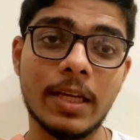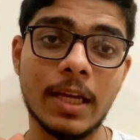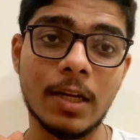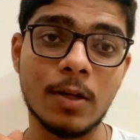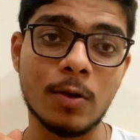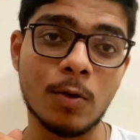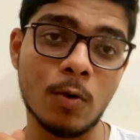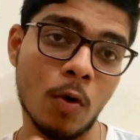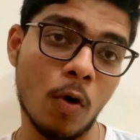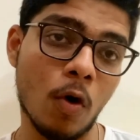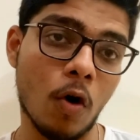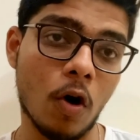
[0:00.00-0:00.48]
can
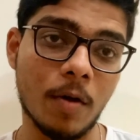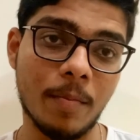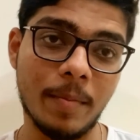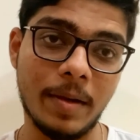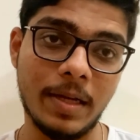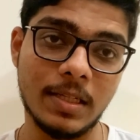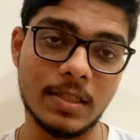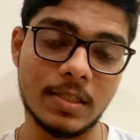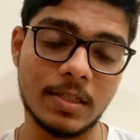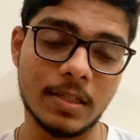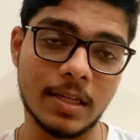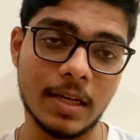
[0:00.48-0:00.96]
go on my
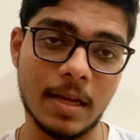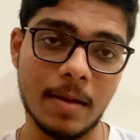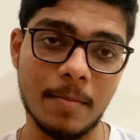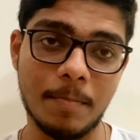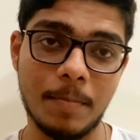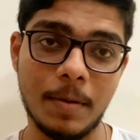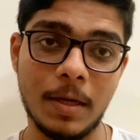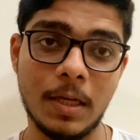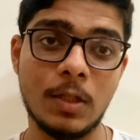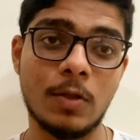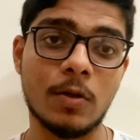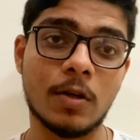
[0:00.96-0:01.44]
Instagram
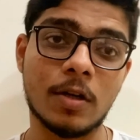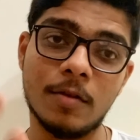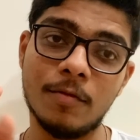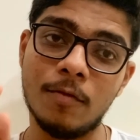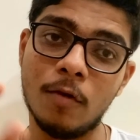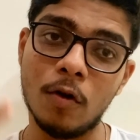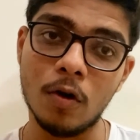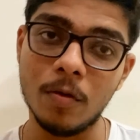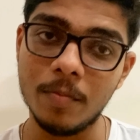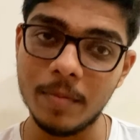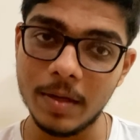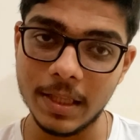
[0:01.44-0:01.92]
page, you can
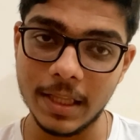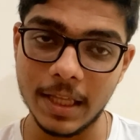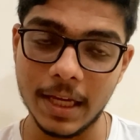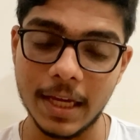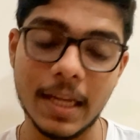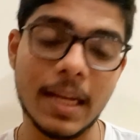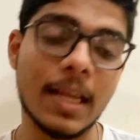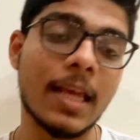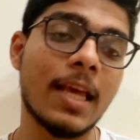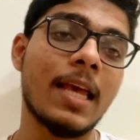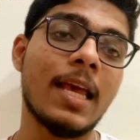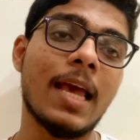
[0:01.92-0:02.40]
follow me
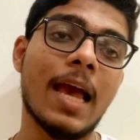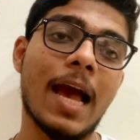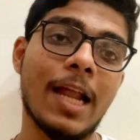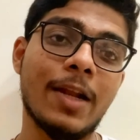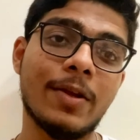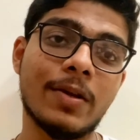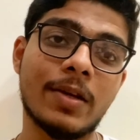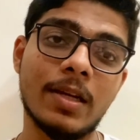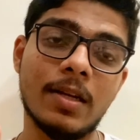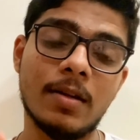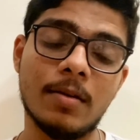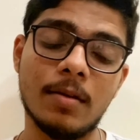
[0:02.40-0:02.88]
there,
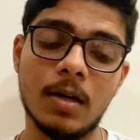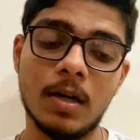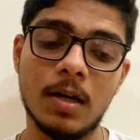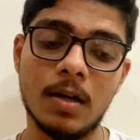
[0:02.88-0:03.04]
and you can